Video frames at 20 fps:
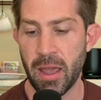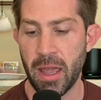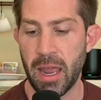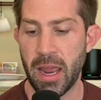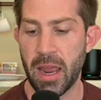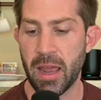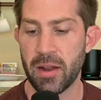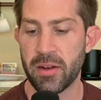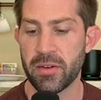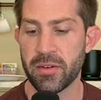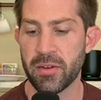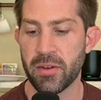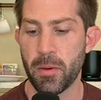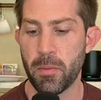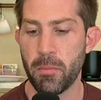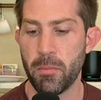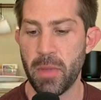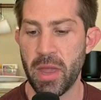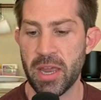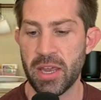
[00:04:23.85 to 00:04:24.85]
and
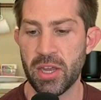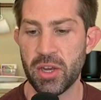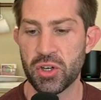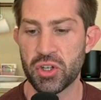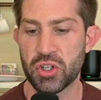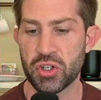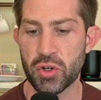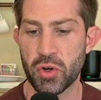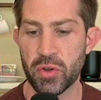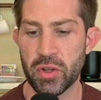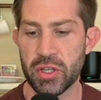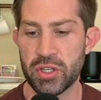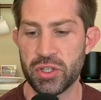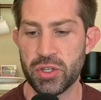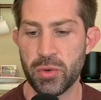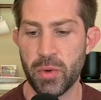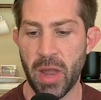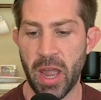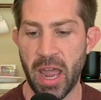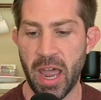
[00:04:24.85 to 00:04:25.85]
making sure that
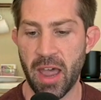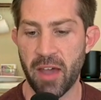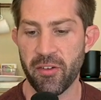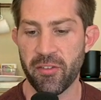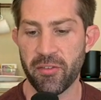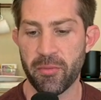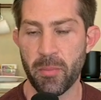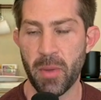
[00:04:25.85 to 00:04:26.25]
you have